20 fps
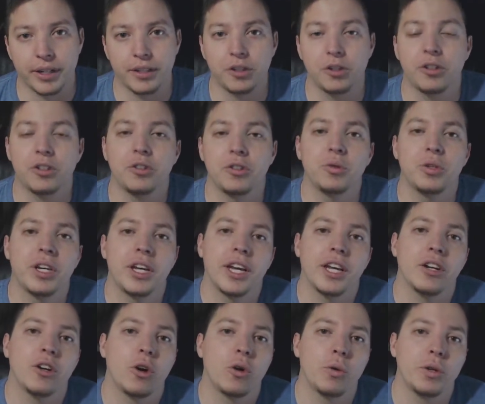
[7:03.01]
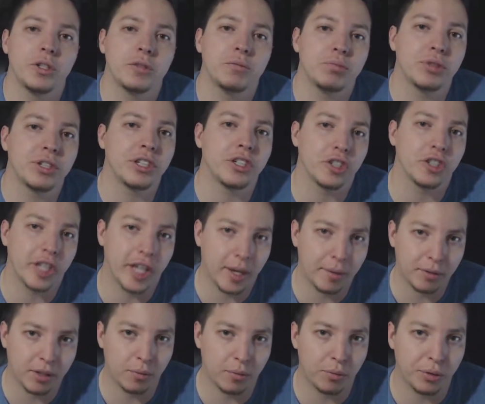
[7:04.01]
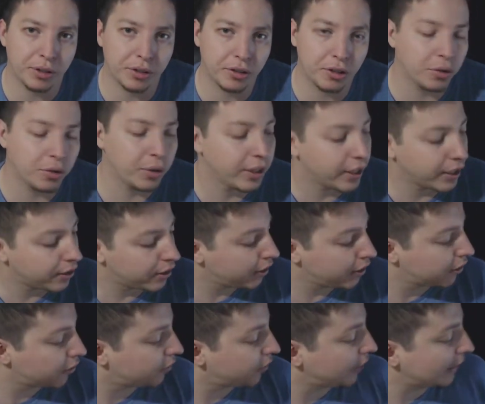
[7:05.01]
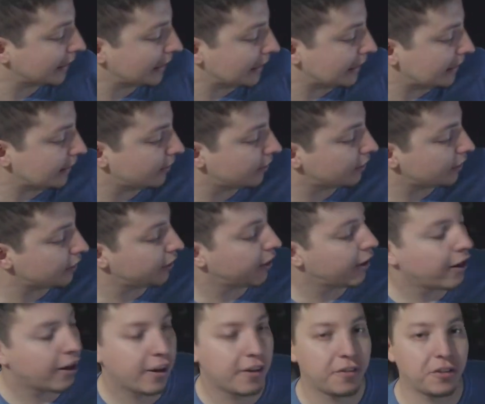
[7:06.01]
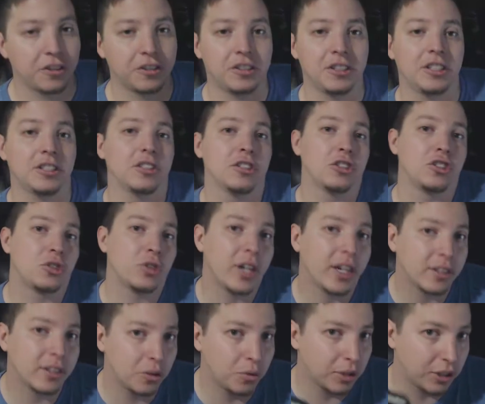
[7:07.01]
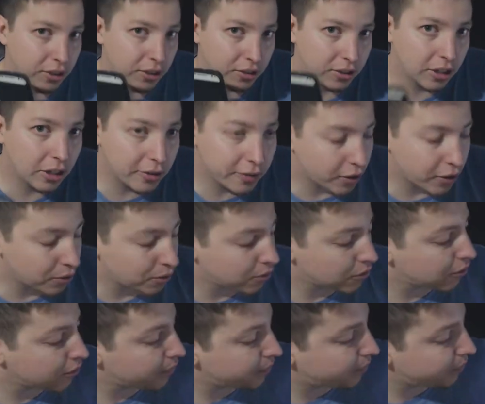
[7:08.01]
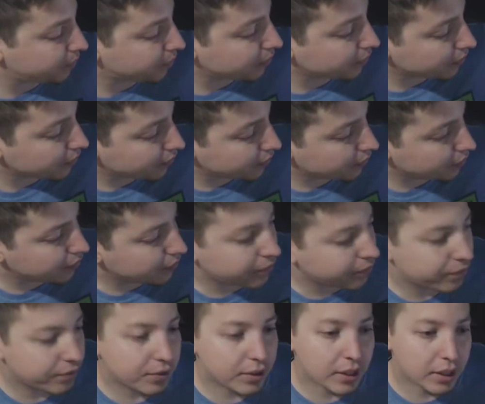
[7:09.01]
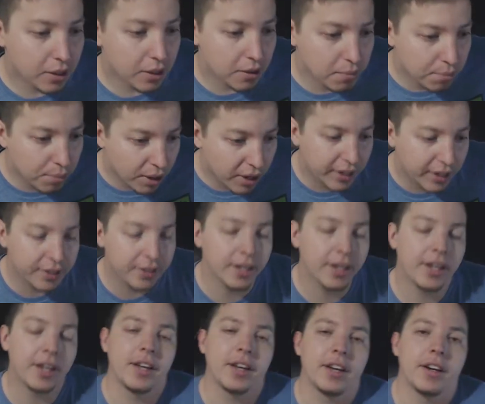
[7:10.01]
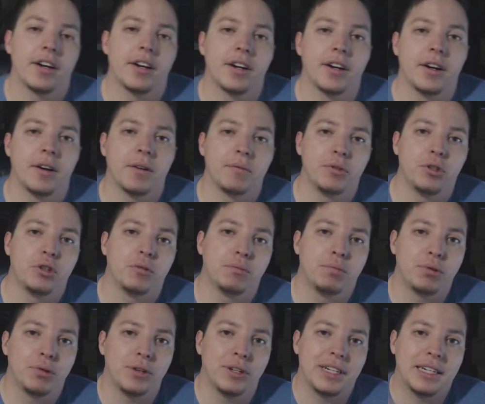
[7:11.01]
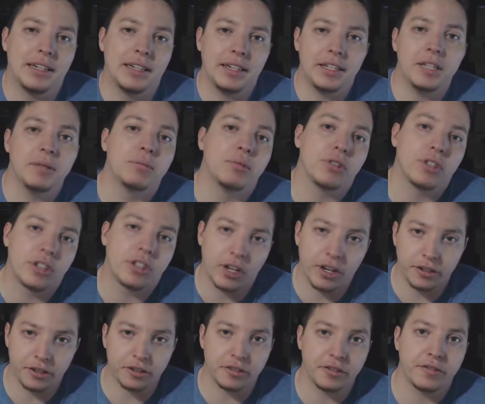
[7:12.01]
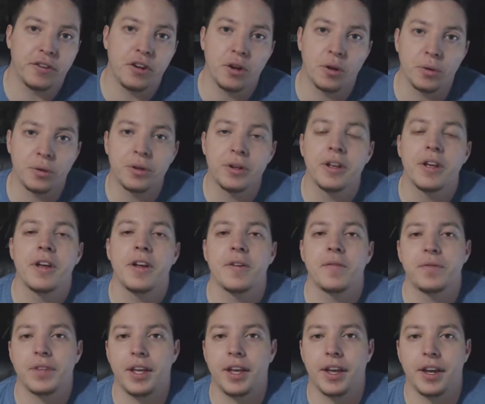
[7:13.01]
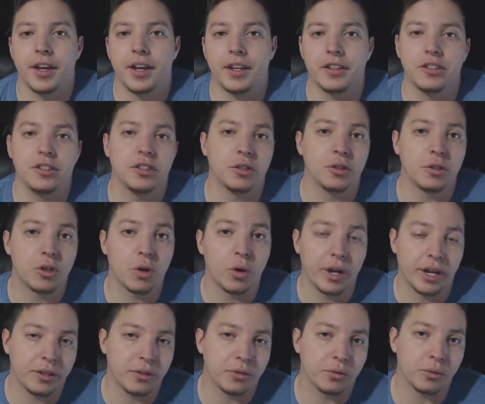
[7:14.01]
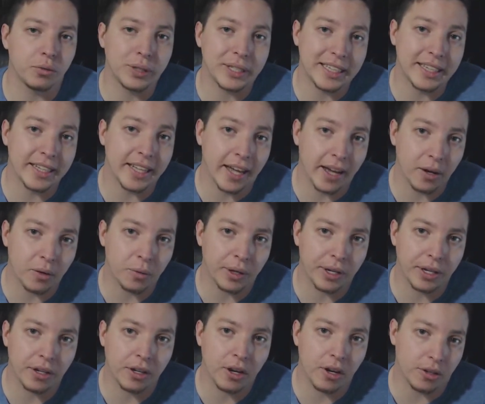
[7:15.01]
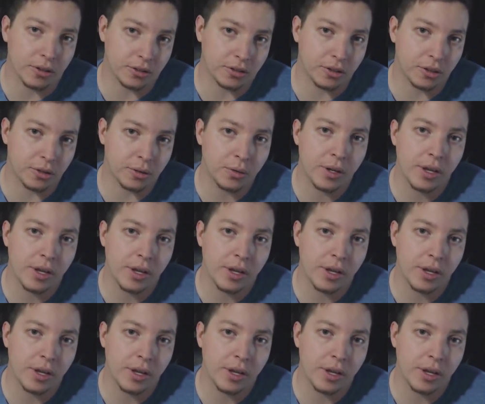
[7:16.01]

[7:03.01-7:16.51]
You, you can't always bring your laptop with you. And I think it's very easy for us to get distracted with our cell phones. But um, you can put an ebook on your phone and, you know, go ahead and read that way also.